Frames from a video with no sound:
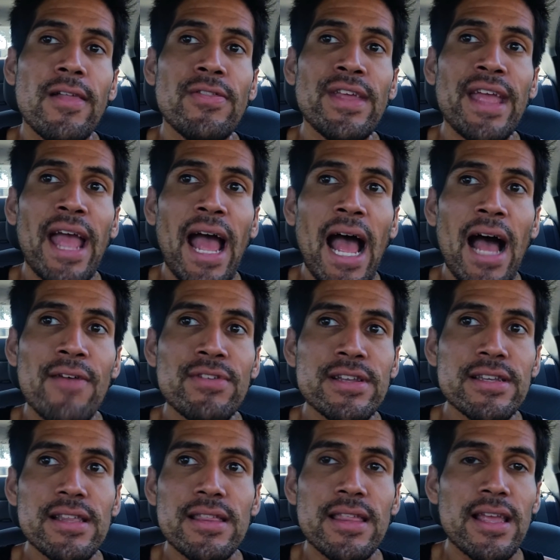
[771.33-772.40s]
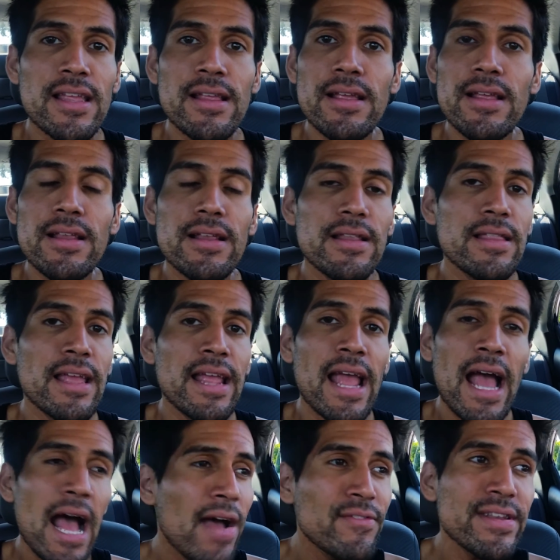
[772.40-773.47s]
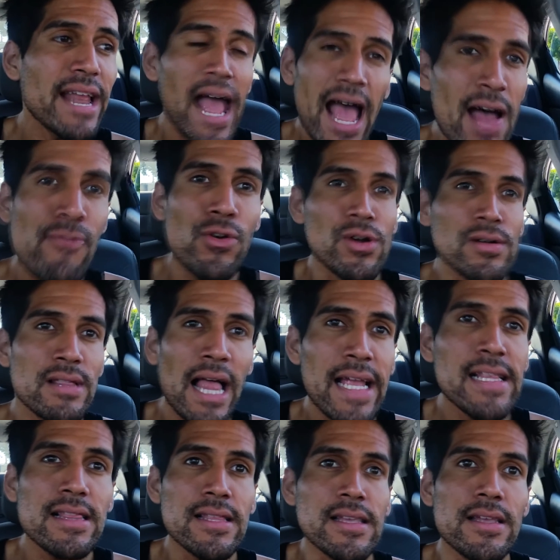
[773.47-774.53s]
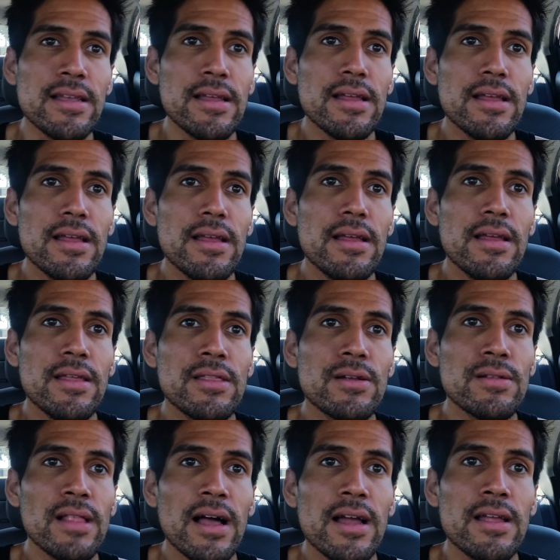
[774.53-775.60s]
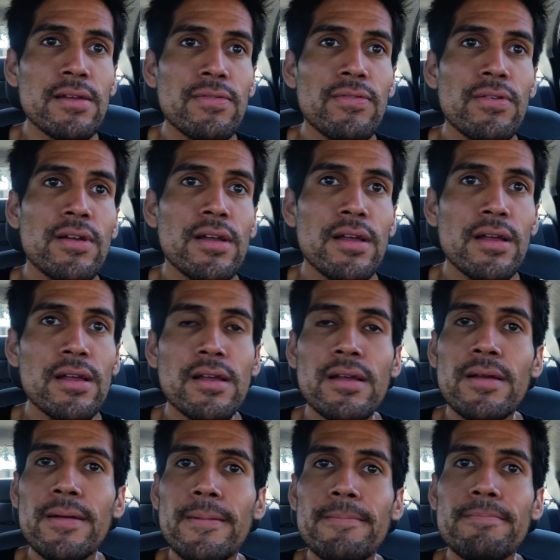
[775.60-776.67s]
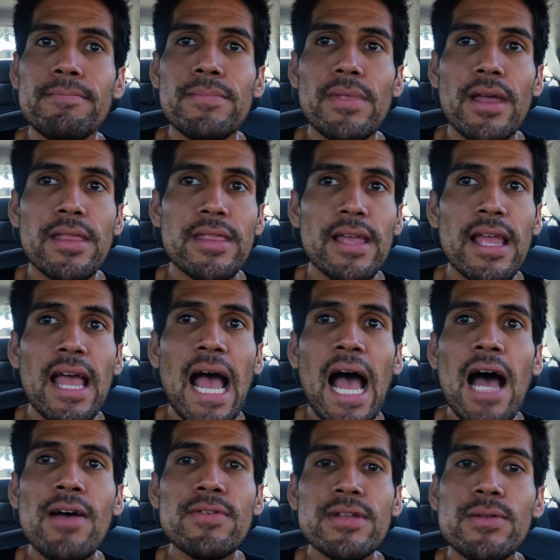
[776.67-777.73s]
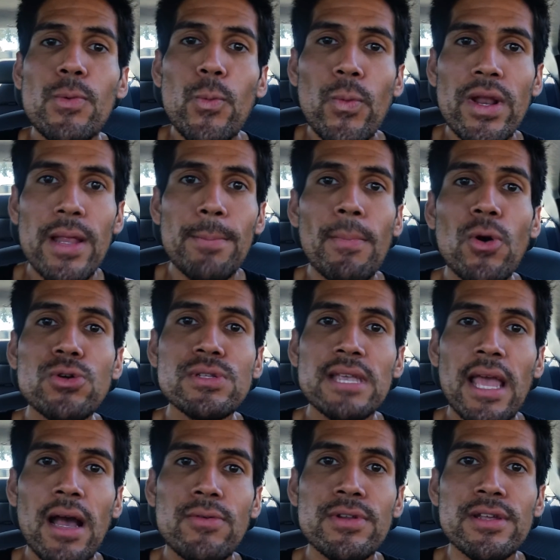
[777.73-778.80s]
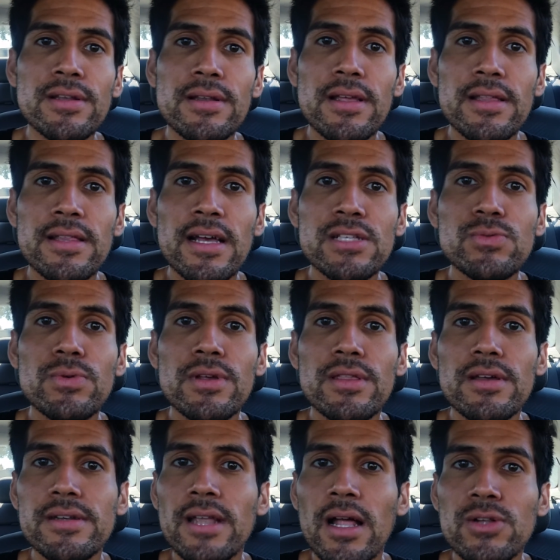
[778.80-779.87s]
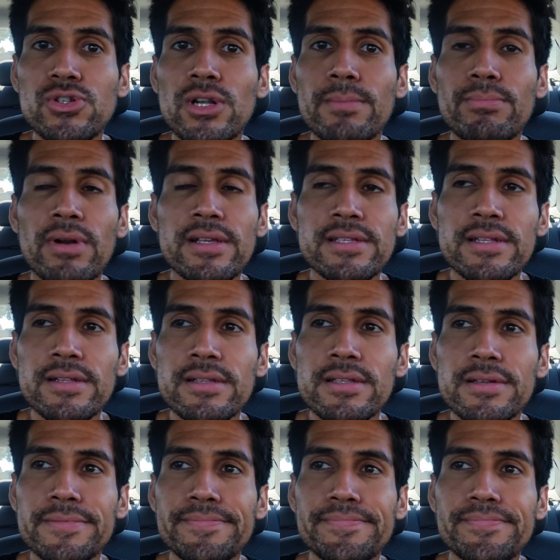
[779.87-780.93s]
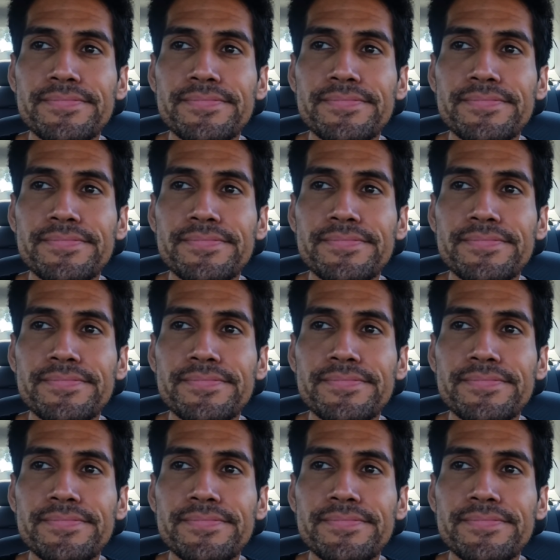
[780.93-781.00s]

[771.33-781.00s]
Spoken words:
They haven't ever, likely, in their life, and they haven't when it most counted, and that's with a Donald Trump presidency.